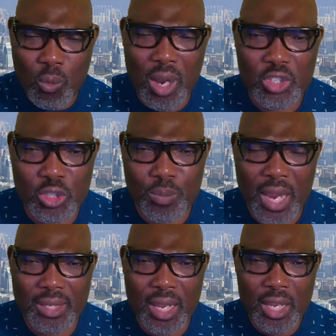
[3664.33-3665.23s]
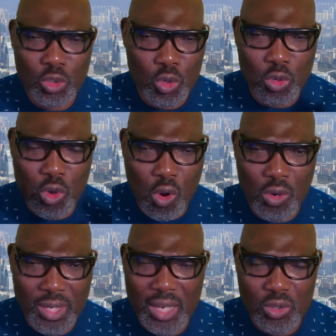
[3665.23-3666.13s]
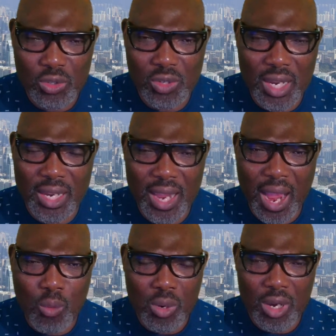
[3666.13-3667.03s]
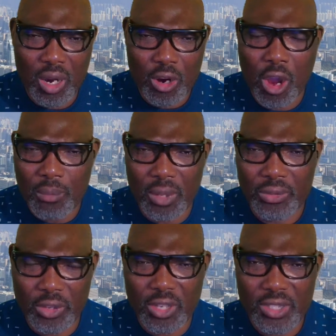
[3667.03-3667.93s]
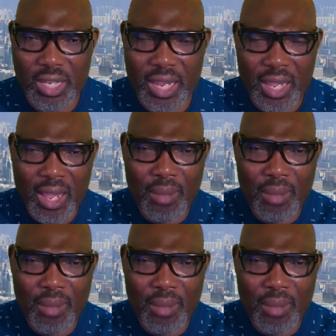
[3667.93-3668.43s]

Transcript: well spent you know that usually I will not come on Thursday,